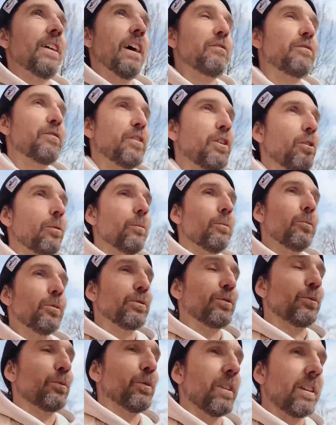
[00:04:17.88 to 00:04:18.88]
that film
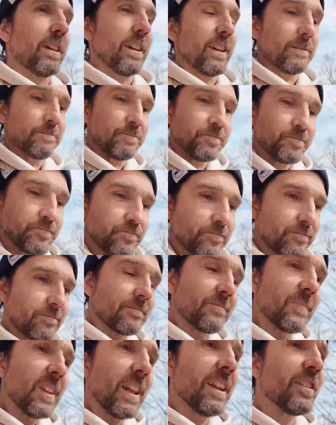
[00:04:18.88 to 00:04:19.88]
was really
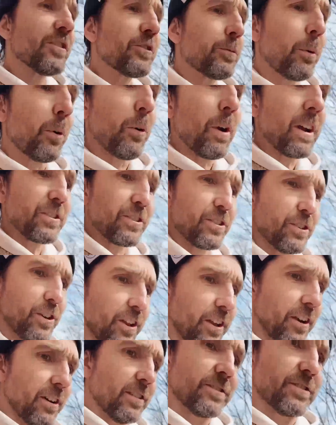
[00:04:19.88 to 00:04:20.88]

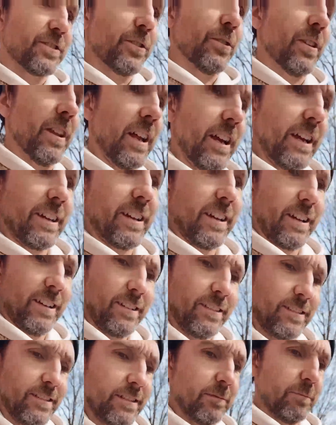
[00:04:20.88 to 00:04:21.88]
inspirational and also
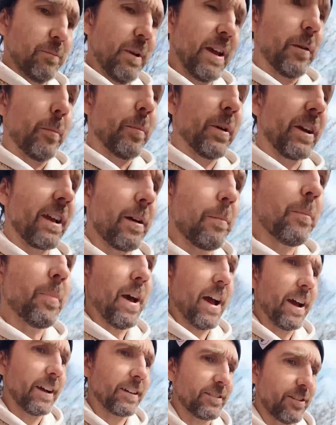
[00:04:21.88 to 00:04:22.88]
like made a big
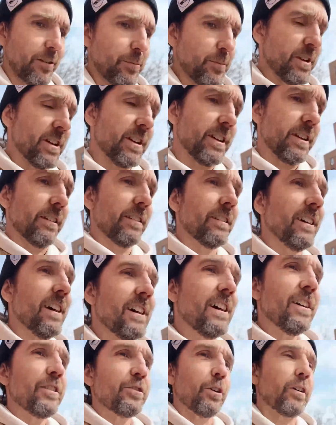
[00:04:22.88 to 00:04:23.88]
impact on me, and
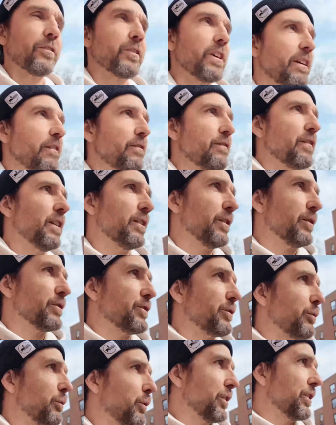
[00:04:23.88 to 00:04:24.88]
so I've kind of
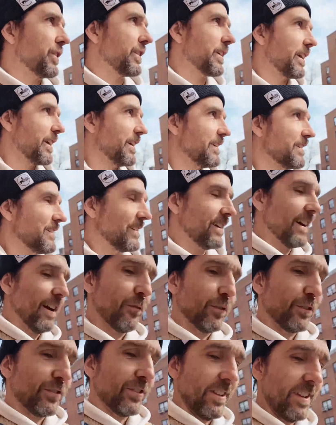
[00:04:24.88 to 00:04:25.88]
followed your work
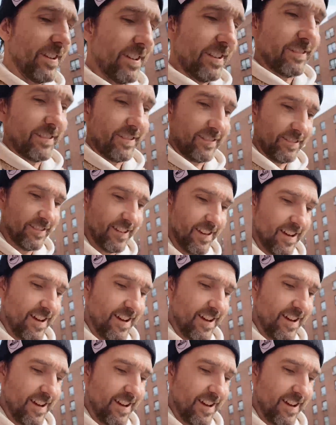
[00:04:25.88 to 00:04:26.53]
ever since.